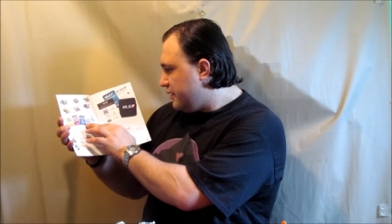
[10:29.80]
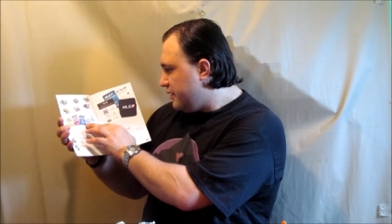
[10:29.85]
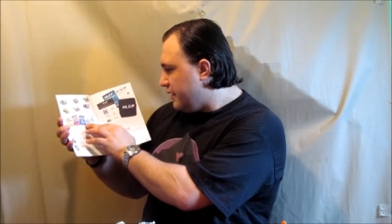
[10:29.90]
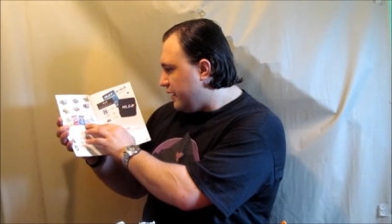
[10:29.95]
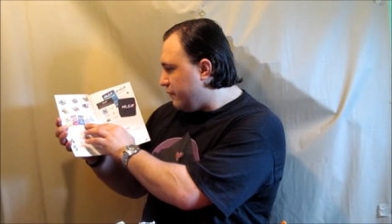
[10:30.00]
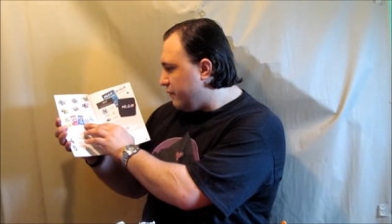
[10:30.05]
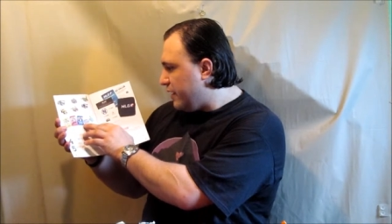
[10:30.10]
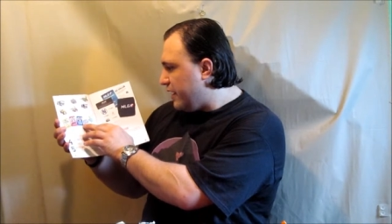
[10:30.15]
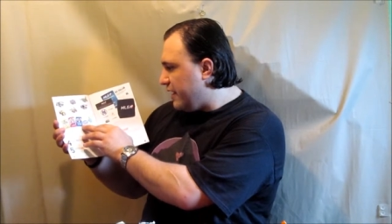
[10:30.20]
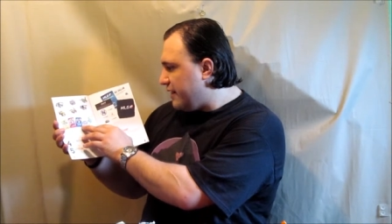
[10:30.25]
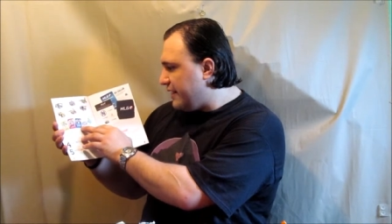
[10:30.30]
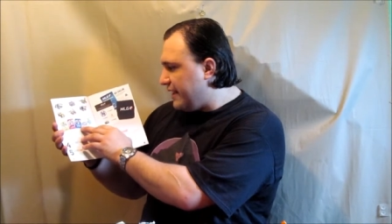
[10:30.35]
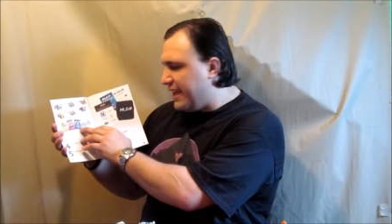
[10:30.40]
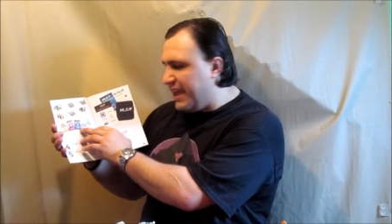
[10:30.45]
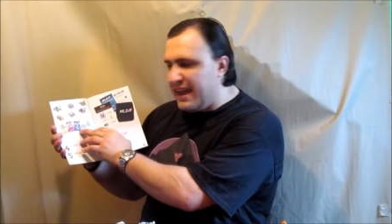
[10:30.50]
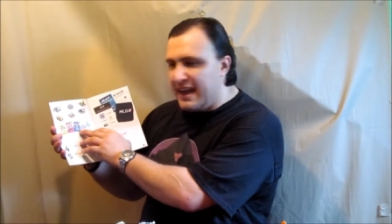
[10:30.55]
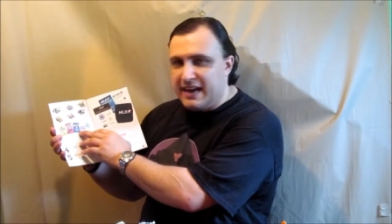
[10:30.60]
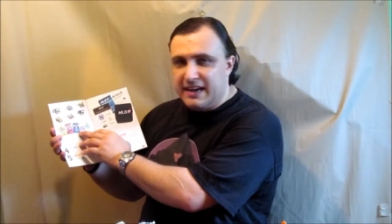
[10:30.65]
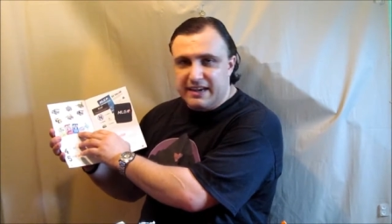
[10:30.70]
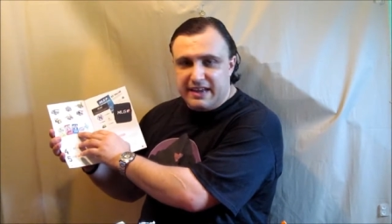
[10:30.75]
Then we got the
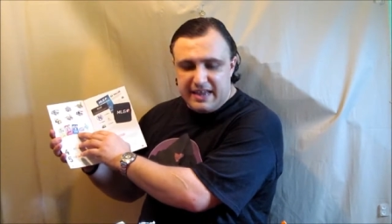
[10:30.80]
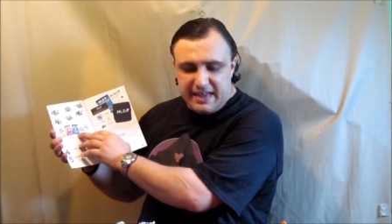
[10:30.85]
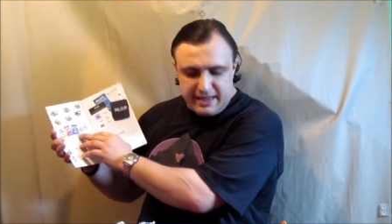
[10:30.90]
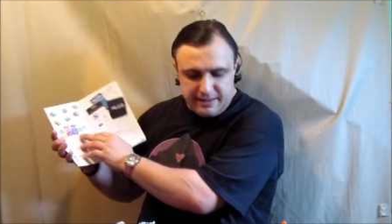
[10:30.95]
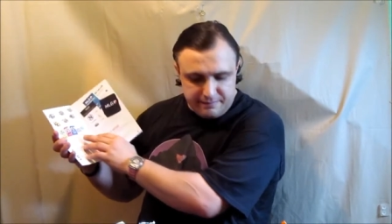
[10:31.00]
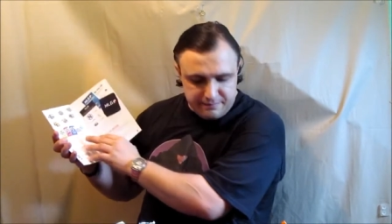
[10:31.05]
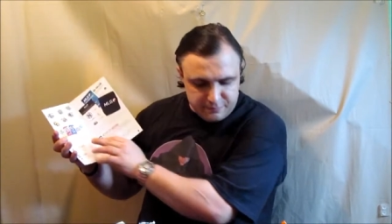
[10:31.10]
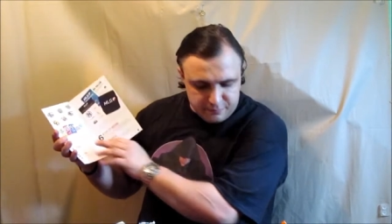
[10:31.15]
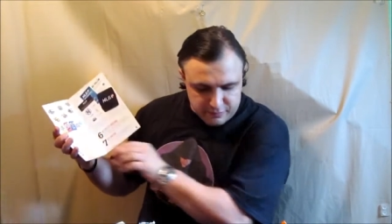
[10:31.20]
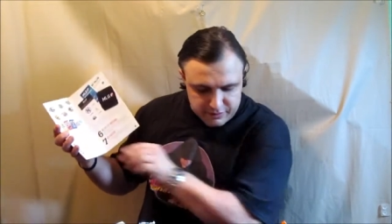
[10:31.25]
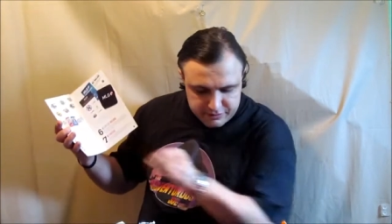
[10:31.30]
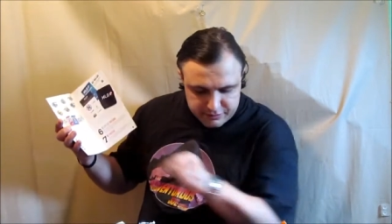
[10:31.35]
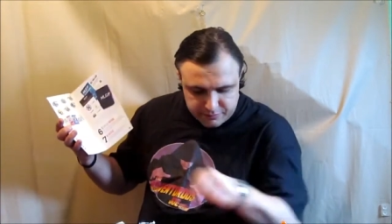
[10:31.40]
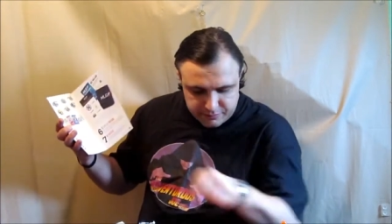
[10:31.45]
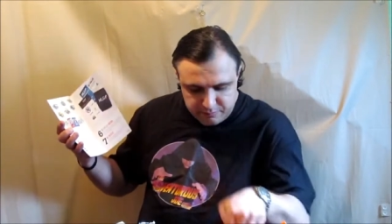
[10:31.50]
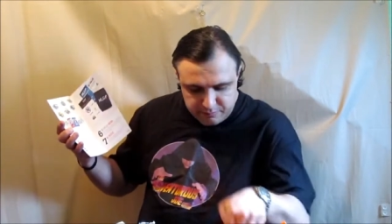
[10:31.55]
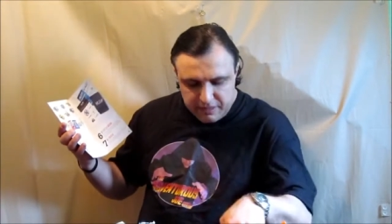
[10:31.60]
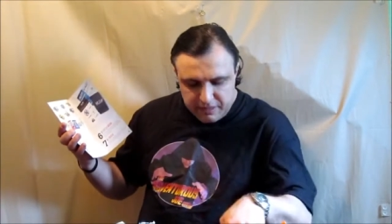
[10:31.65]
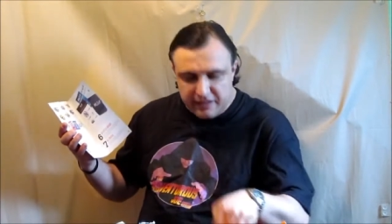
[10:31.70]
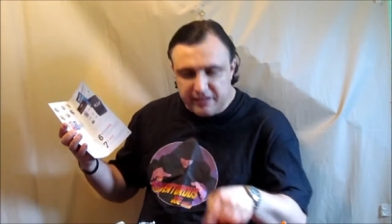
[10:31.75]
candy, which
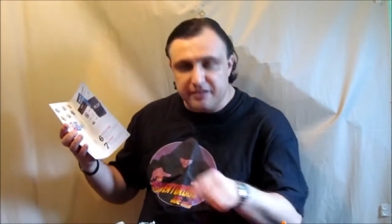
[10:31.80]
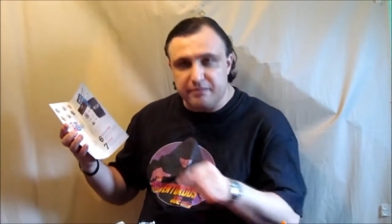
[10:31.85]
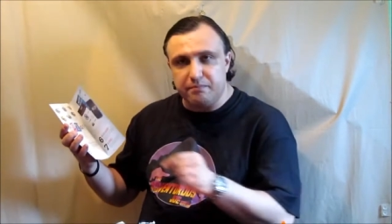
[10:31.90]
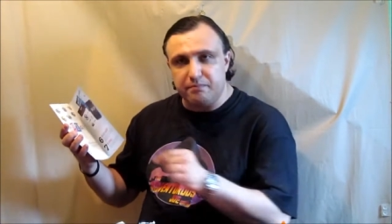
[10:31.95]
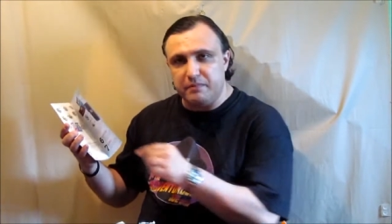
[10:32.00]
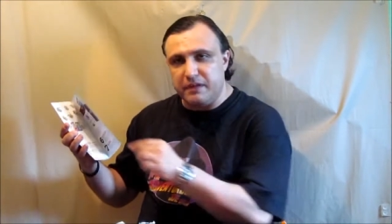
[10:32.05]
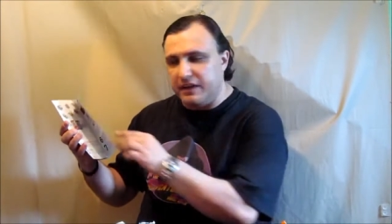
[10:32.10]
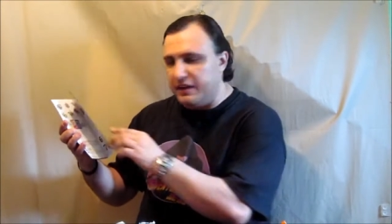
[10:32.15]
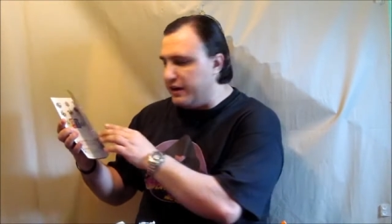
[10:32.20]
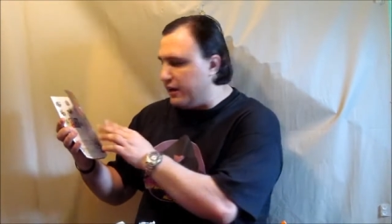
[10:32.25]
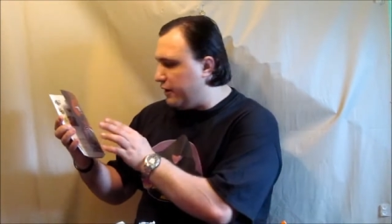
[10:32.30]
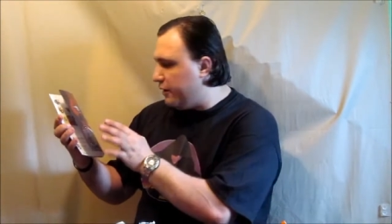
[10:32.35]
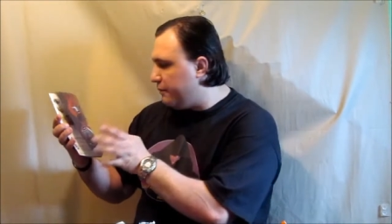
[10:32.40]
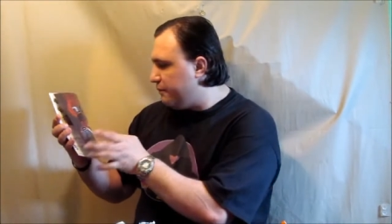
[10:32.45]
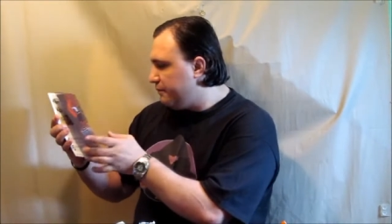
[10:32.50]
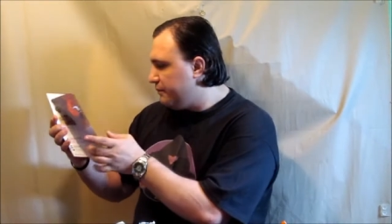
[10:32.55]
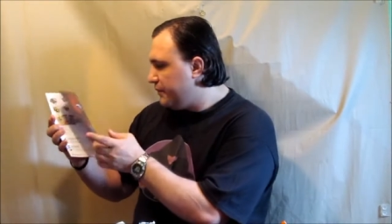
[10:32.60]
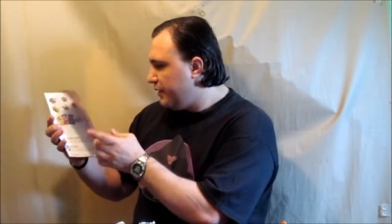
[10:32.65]
is in there.